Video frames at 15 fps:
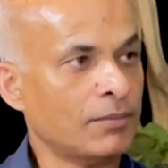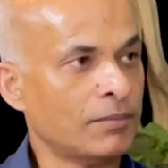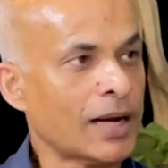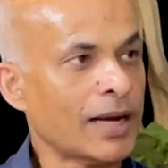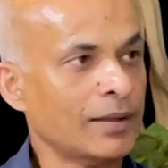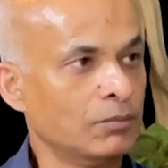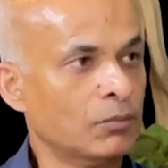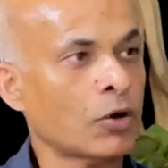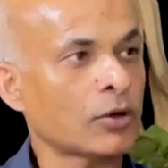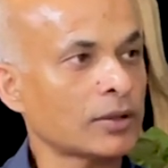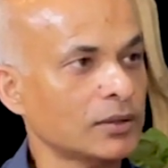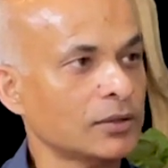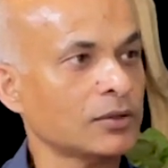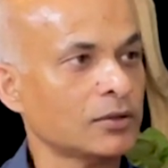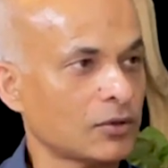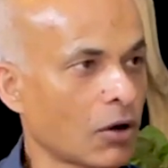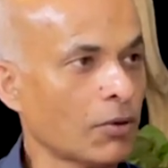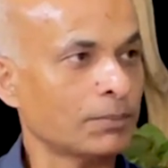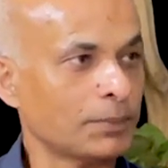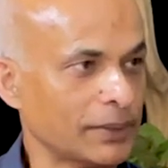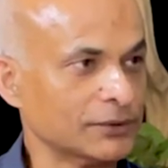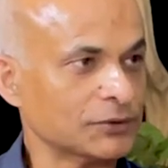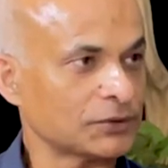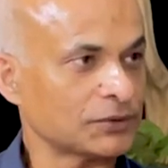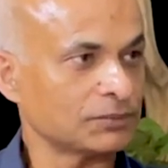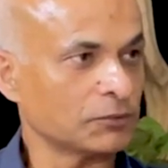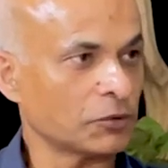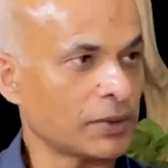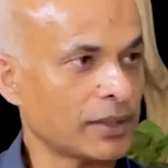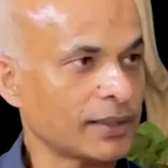my moral compass,
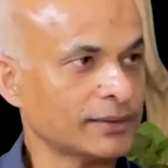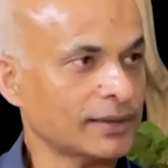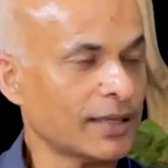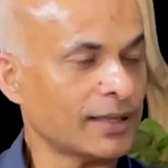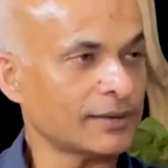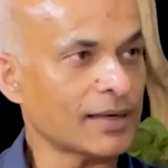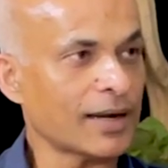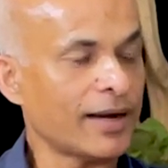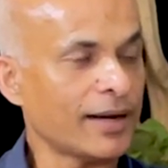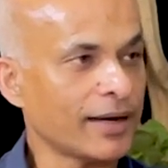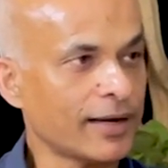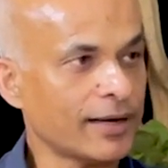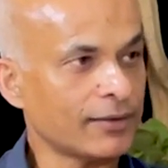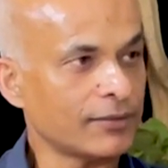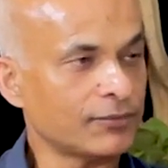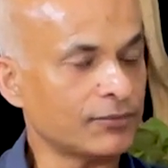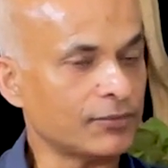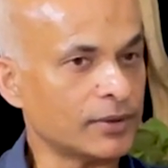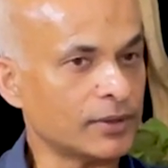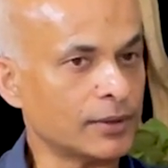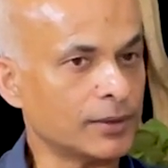okay, that I have